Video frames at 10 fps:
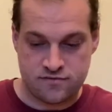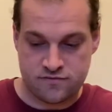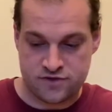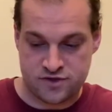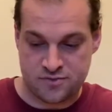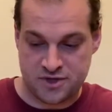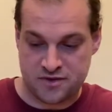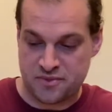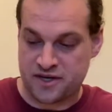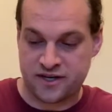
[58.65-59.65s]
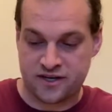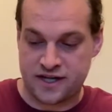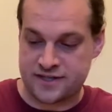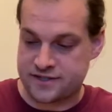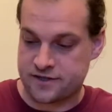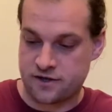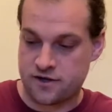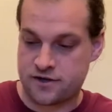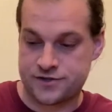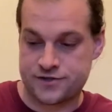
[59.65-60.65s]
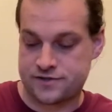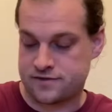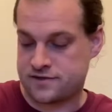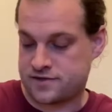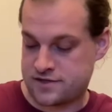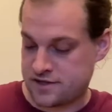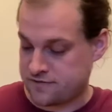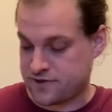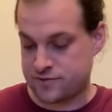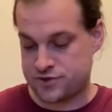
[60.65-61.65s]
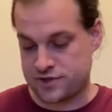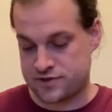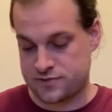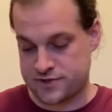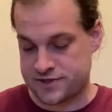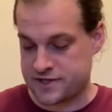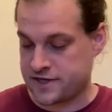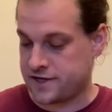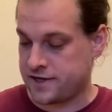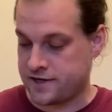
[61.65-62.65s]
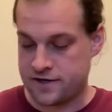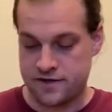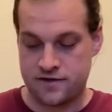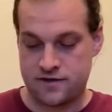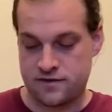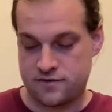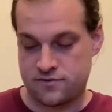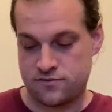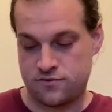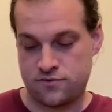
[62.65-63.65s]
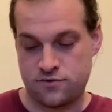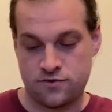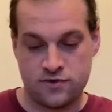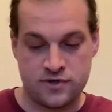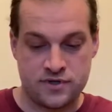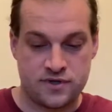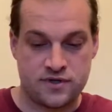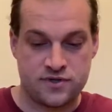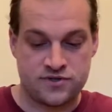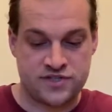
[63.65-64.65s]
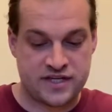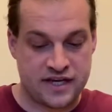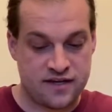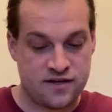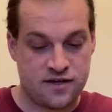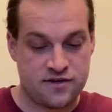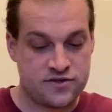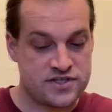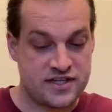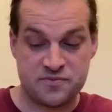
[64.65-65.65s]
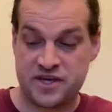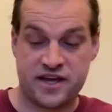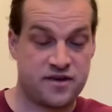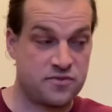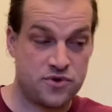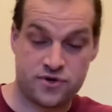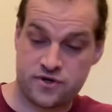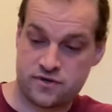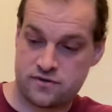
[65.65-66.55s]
Some American classic cars. It's not really what you guys want to see. Ooh. Little Scale Auto Slim Can motor.